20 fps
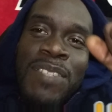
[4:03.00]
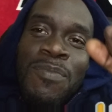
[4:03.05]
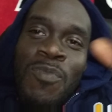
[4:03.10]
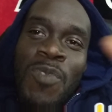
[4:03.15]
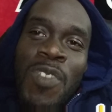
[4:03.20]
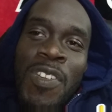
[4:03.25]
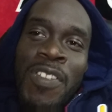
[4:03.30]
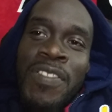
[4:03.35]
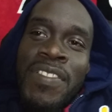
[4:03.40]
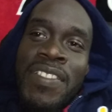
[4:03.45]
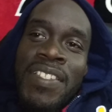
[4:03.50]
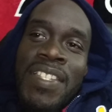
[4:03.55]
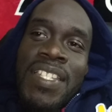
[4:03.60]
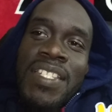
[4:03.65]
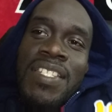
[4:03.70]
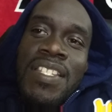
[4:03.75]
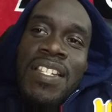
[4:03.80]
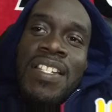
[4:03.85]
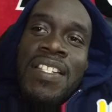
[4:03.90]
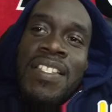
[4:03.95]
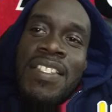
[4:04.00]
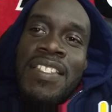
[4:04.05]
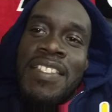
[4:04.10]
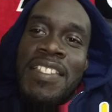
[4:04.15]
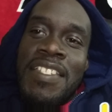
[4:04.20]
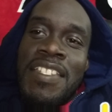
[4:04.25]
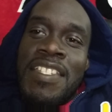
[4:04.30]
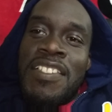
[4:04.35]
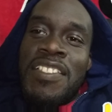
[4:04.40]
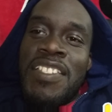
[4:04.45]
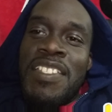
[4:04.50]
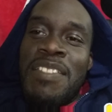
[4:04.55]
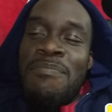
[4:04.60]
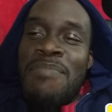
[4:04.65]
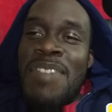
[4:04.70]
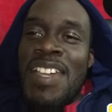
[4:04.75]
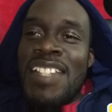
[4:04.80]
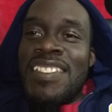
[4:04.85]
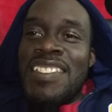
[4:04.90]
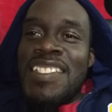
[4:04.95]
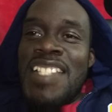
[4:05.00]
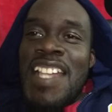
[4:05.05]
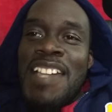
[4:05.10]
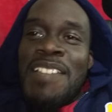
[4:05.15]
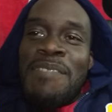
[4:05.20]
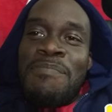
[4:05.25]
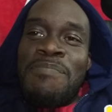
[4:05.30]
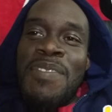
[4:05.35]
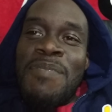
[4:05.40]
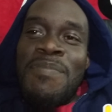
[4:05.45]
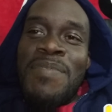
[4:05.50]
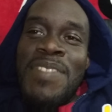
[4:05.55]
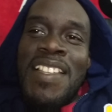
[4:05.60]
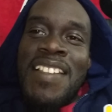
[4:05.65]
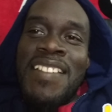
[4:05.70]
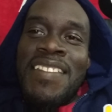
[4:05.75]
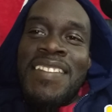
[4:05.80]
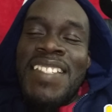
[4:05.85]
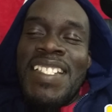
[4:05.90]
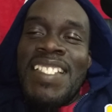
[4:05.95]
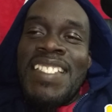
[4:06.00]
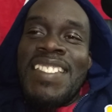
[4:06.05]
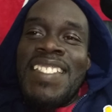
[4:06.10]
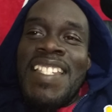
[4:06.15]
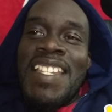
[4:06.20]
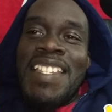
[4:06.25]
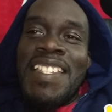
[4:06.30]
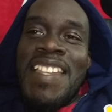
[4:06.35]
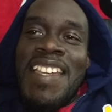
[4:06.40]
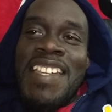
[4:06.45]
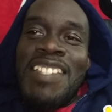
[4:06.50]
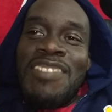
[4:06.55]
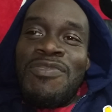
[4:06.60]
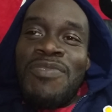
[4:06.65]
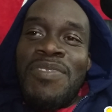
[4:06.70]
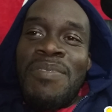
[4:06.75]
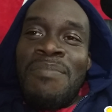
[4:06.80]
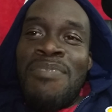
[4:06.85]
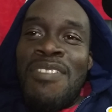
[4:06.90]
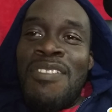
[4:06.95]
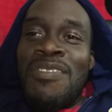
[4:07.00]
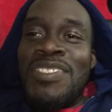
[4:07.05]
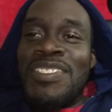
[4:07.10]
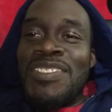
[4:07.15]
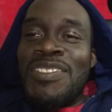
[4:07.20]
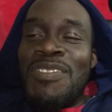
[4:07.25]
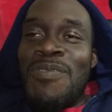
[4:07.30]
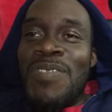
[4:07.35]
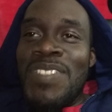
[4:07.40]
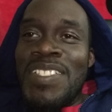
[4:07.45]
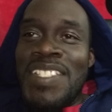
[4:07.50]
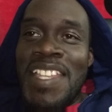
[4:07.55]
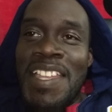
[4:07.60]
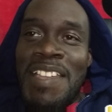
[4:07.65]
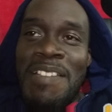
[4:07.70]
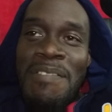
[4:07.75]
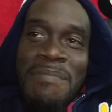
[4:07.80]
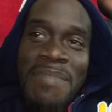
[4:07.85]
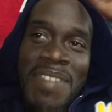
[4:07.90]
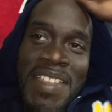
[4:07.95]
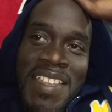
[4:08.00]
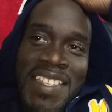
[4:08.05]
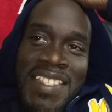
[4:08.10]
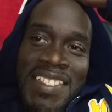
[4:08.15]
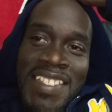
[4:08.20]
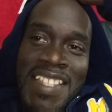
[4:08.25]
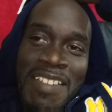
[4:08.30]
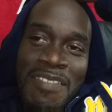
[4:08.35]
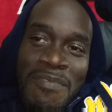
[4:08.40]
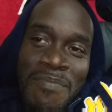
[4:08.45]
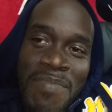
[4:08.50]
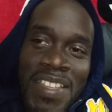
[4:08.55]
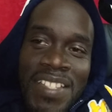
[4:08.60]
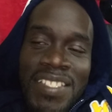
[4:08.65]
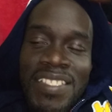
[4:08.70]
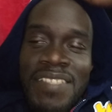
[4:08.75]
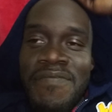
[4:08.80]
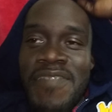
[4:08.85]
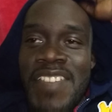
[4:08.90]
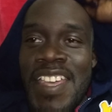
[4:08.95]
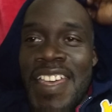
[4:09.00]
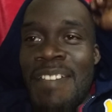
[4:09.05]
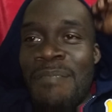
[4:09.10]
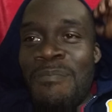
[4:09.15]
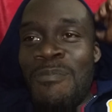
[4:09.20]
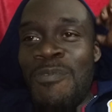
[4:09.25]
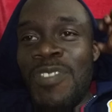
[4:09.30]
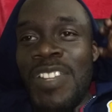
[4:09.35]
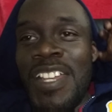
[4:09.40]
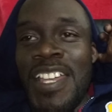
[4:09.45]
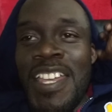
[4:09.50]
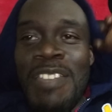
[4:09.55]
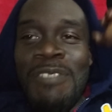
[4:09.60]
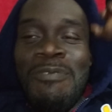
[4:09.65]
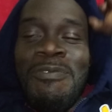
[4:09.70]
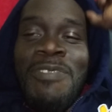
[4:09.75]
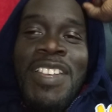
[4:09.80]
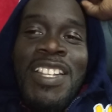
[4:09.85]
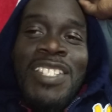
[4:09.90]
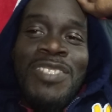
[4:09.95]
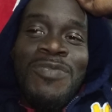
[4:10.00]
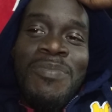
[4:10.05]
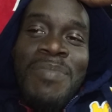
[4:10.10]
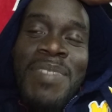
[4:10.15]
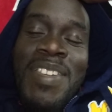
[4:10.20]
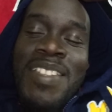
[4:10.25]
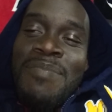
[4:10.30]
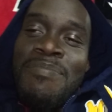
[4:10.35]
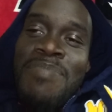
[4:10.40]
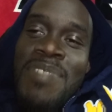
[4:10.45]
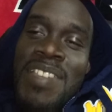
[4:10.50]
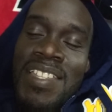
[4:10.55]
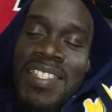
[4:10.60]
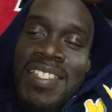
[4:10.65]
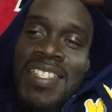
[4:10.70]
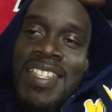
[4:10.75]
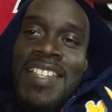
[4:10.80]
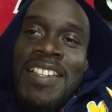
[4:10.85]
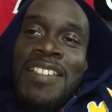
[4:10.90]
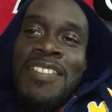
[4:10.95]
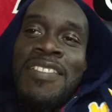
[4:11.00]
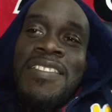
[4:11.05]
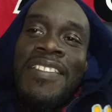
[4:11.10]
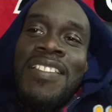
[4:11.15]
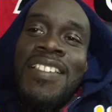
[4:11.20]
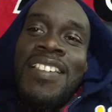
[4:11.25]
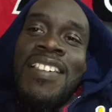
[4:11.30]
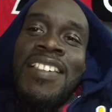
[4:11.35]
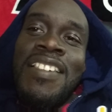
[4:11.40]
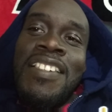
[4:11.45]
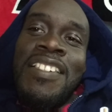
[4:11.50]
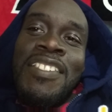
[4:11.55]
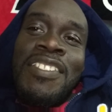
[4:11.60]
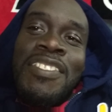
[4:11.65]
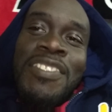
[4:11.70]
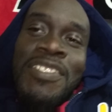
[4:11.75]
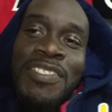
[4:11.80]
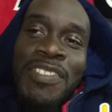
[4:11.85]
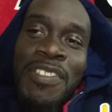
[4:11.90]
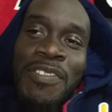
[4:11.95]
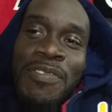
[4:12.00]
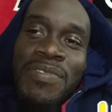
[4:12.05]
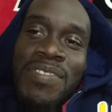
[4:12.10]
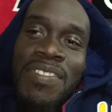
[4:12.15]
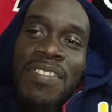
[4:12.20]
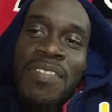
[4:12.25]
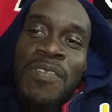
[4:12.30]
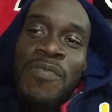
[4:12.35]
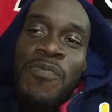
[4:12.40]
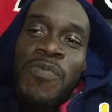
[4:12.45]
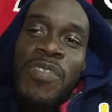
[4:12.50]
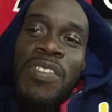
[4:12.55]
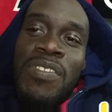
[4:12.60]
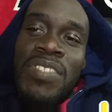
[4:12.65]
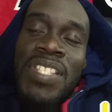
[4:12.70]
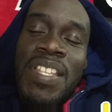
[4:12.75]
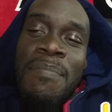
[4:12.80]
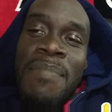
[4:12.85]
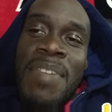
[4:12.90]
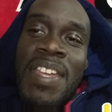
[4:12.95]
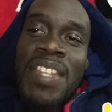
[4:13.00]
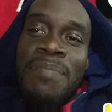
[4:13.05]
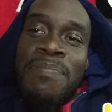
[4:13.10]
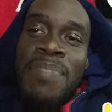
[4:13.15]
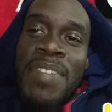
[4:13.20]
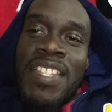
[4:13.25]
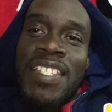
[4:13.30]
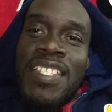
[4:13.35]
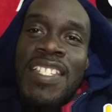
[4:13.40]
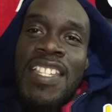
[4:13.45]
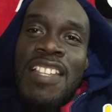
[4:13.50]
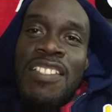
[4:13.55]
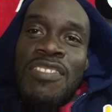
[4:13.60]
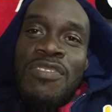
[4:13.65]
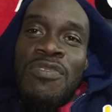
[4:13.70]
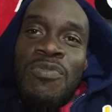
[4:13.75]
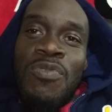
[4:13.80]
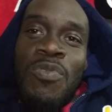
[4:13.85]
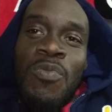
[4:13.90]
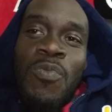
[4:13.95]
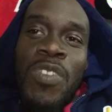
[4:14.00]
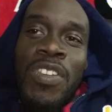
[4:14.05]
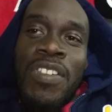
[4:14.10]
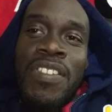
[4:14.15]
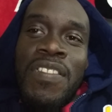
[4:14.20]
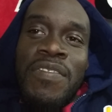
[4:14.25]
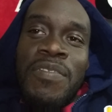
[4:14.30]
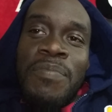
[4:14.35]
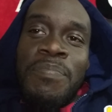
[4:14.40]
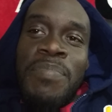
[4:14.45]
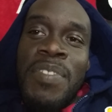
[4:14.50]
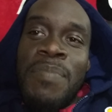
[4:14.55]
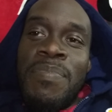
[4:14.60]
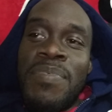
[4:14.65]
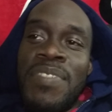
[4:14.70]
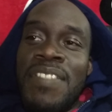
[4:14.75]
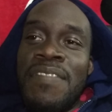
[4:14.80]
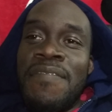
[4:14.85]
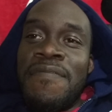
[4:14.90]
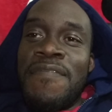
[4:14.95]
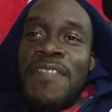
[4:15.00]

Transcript: him work, and he'll get back to knocking people out here in a second. Adrien Broner's going down, man. He's not going to be able to survive more than 8 rounds with Manny Pacquiao. So, you know, we're going to let Manny Pacquiao do the work of the people of the